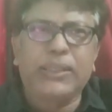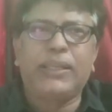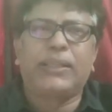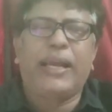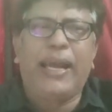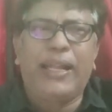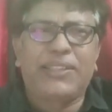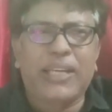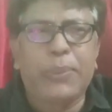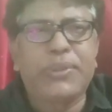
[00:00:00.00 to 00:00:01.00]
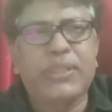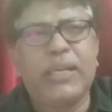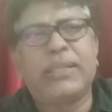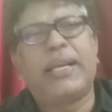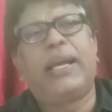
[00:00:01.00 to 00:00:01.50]
health
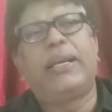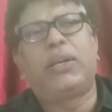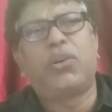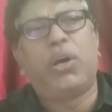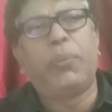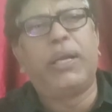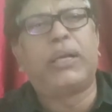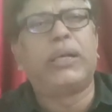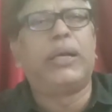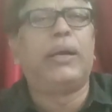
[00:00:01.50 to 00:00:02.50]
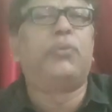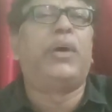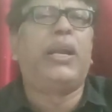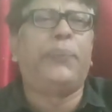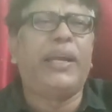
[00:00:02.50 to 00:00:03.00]
services and economic
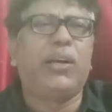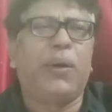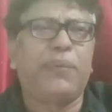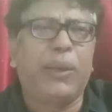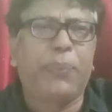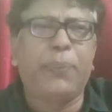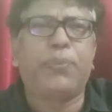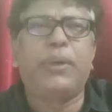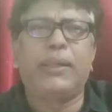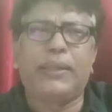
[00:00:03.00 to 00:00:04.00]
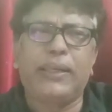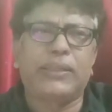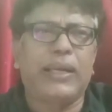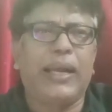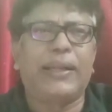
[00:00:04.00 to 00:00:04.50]
well-being of the people and things
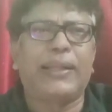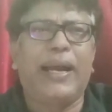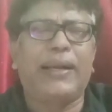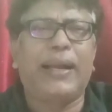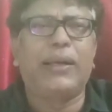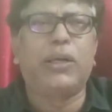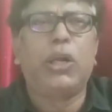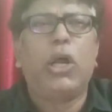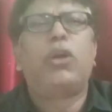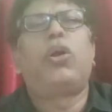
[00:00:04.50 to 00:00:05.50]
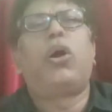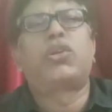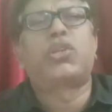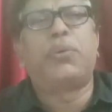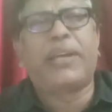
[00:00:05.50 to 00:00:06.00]
like that, and
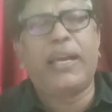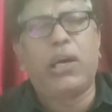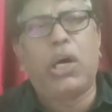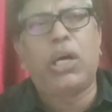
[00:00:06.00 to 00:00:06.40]
lots of chaos